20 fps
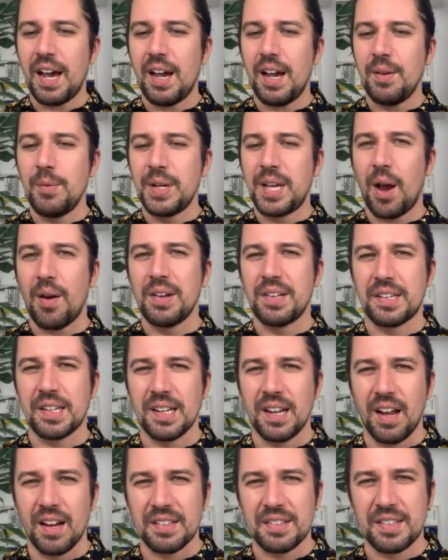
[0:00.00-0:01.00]
We go into
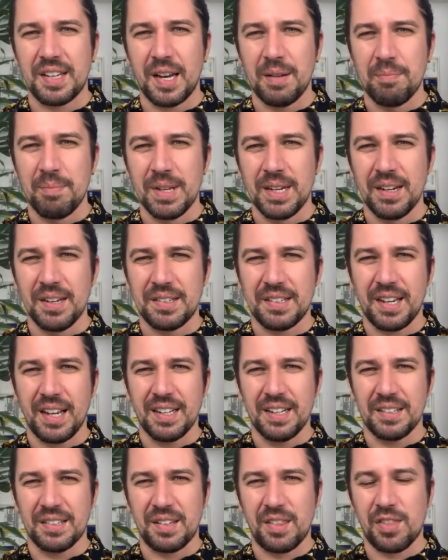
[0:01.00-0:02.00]
the last 10 minutes
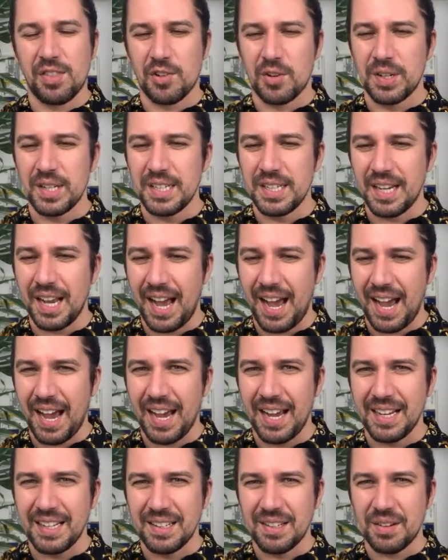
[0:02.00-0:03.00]
and it's
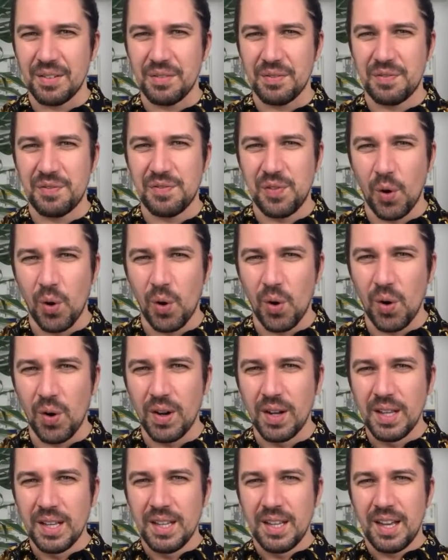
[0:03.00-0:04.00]

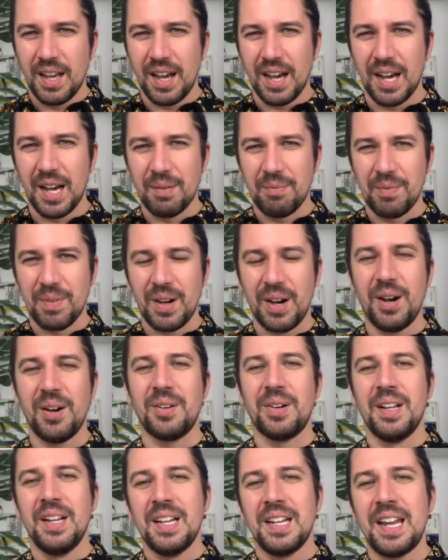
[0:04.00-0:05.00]
3-4.
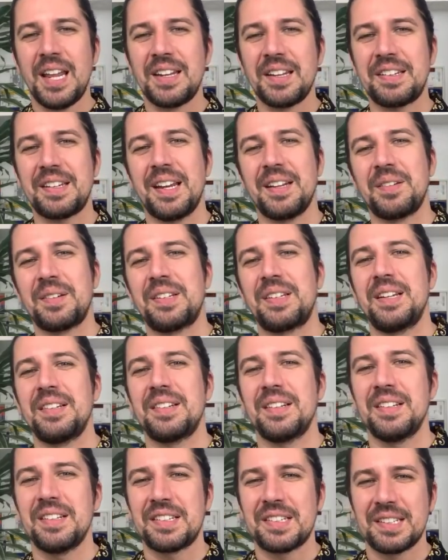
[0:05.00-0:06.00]
Leather Sandals
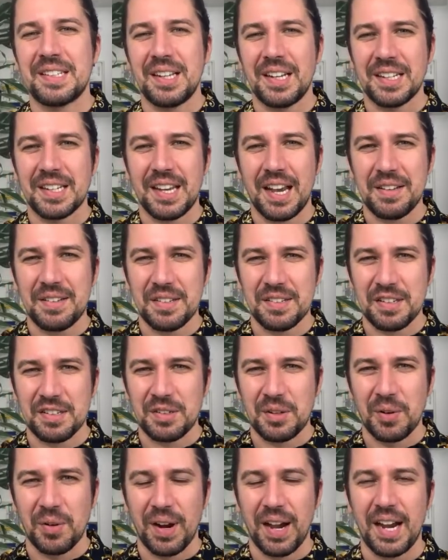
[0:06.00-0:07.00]
says Nketiah to
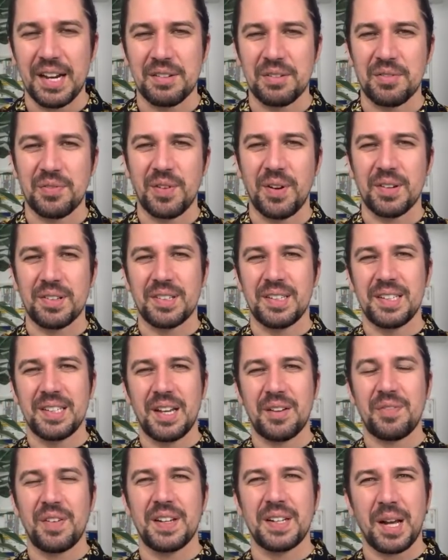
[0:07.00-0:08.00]
score a hat-trick for Arsenal in
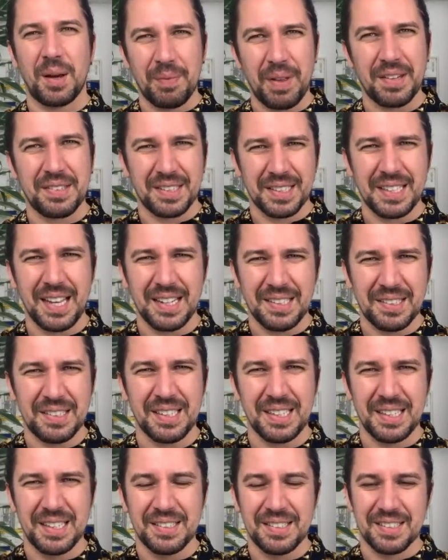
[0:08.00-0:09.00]
the FA Cup. That's against
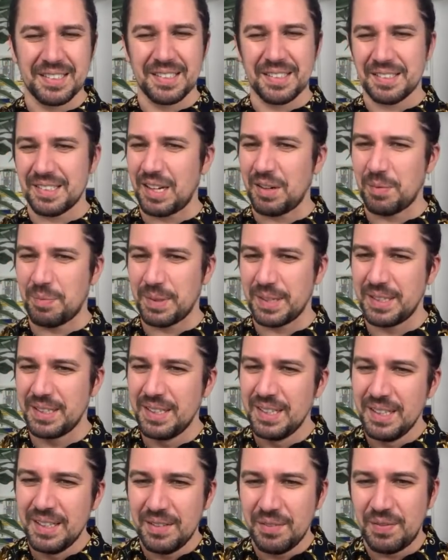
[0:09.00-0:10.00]
Leeds, isn't it? So that would be
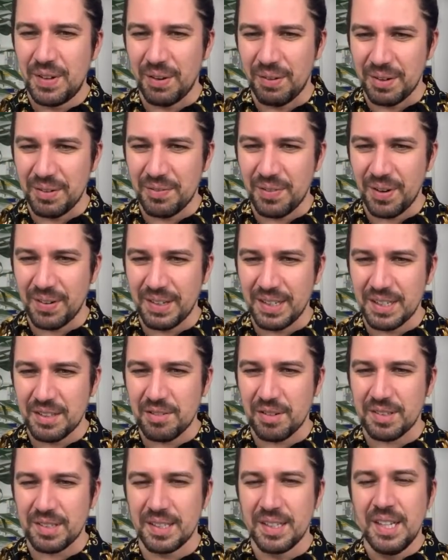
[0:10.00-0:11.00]
very, very
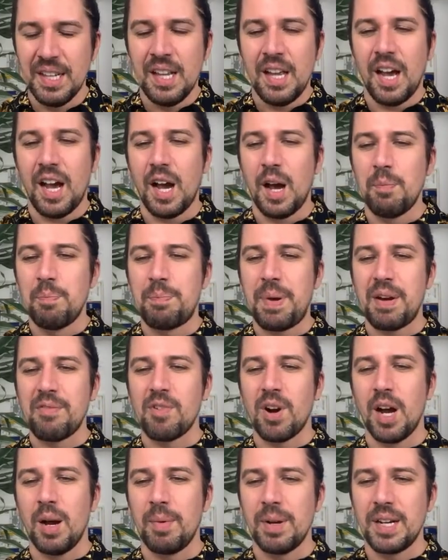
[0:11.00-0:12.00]
interesting. Ben
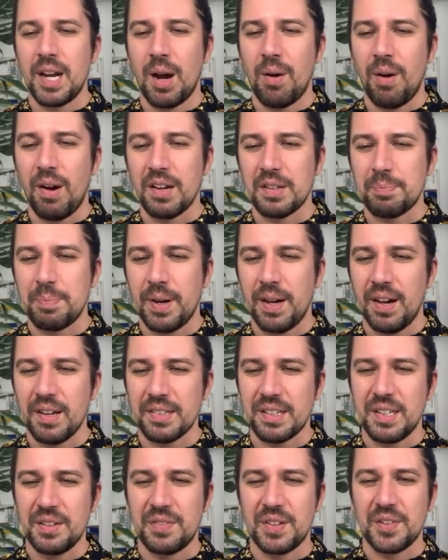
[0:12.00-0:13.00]
Rama, no eyes
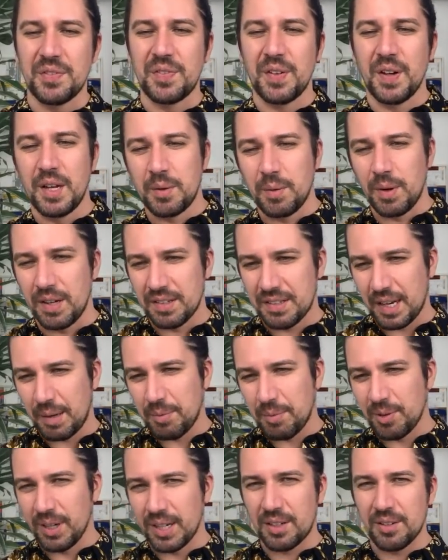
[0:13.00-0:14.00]
pass here for the third one.
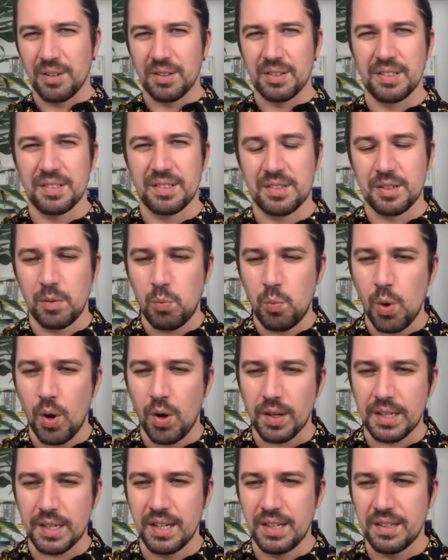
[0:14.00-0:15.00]
Zambarek crosses to
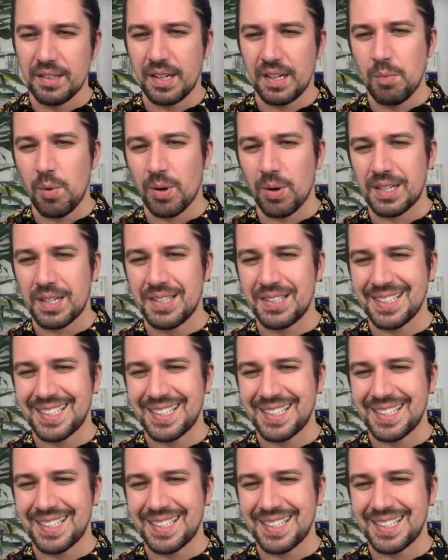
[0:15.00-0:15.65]
Watkins, and then Watkins